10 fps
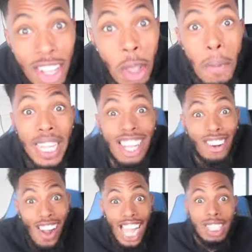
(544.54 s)
You about to
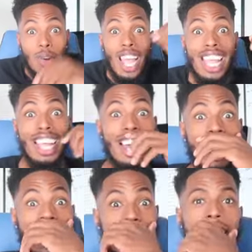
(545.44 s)
graduate?
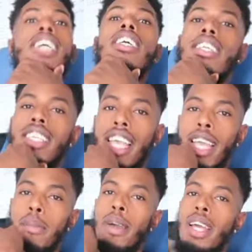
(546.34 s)

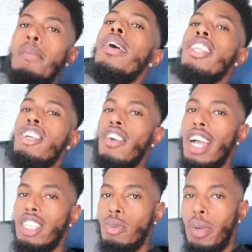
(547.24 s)
Yeah, man, I'm about to
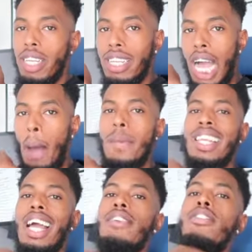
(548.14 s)
graduate. I'm
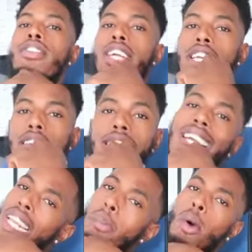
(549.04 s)
in ninth grade,
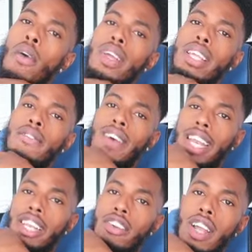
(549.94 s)
and I'm already
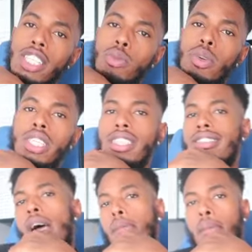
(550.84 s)
invited to graduation,
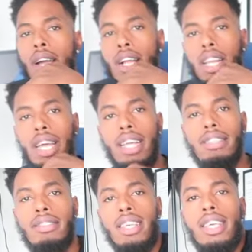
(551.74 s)
top of my
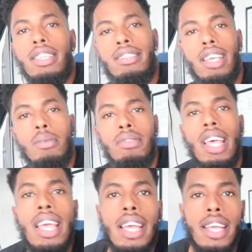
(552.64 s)
class. See what I'm
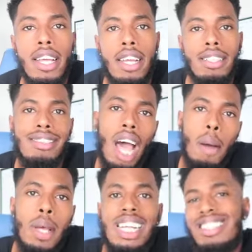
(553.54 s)
saying?